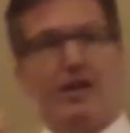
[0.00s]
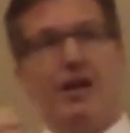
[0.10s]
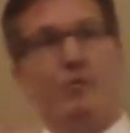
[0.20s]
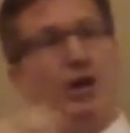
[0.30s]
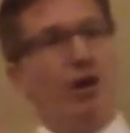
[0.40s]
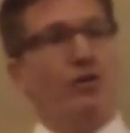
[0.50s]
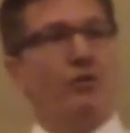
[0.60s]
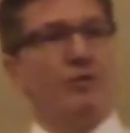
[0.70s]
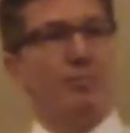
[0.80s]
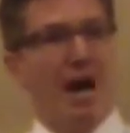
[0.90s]
we all
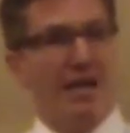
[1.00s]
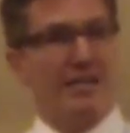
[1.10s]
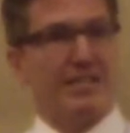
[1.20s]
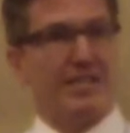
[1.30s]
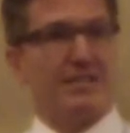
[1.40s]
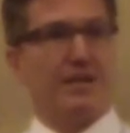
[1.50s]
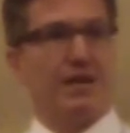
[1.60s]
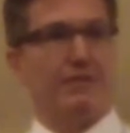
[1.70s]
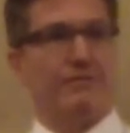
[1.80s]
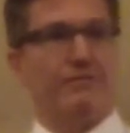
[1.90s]
know the politics
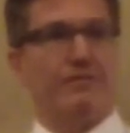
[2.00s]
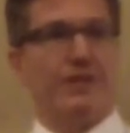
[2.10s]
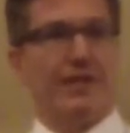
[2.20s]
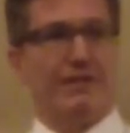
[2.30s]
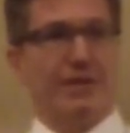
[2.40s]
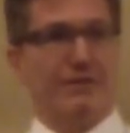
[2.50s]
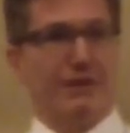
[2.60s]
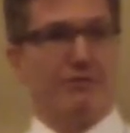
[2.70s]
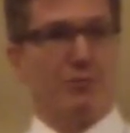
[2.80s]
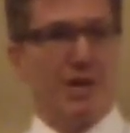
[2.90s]
of
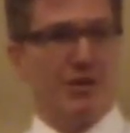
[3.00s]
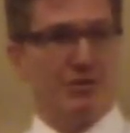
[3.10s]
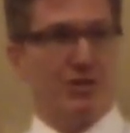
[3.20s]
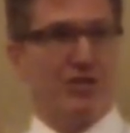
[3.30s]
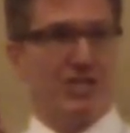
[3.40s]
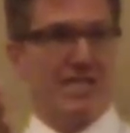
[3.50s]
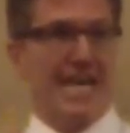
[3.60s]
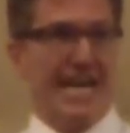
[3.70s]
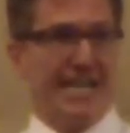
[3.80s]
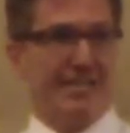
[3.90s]
if the way you start to
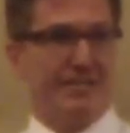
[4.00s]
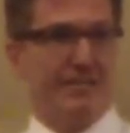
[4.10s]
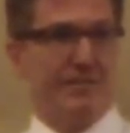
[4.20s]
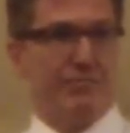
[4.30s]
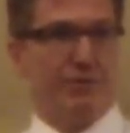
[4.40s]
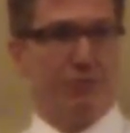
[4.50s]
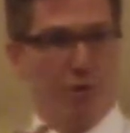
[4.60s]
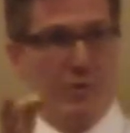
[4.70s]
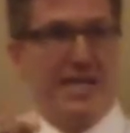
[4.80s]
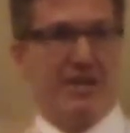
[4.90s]
dance
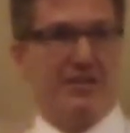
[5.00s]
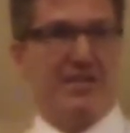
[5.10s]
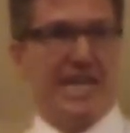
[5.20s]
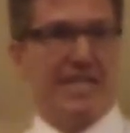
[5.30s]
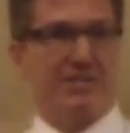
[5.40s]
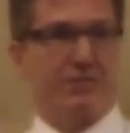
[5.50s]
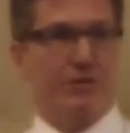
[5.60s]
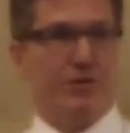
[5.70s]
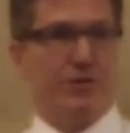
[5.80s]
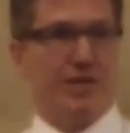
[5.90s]
before we get on the dance
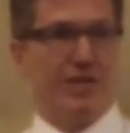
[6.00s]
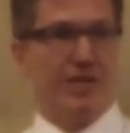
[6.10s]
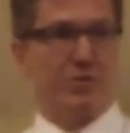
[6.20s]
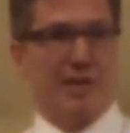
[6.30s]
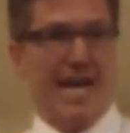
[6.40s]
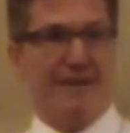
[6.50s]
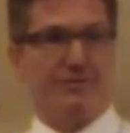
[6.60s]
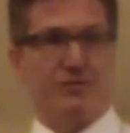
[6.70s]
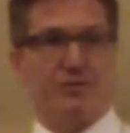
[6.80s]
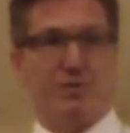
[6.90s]
floor is we have
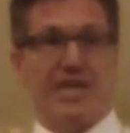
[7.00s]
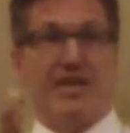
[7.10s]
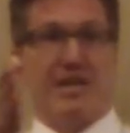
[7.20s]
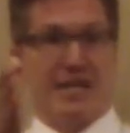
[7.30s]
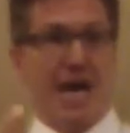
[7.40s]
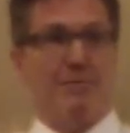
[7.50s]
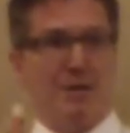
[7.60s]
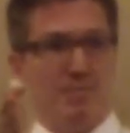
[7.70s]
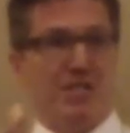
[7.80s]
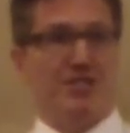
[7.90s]
to do a
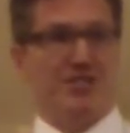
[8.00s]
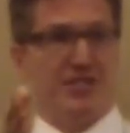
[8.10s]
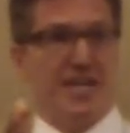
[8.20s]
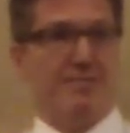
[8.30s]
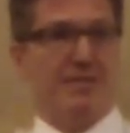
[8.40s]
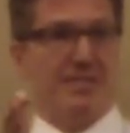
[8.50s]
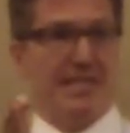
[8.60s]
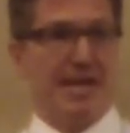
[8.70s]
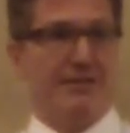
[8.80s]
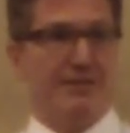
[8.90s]
common mission statement
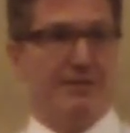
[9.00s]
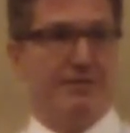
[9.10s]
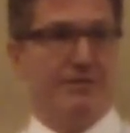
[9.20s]
together.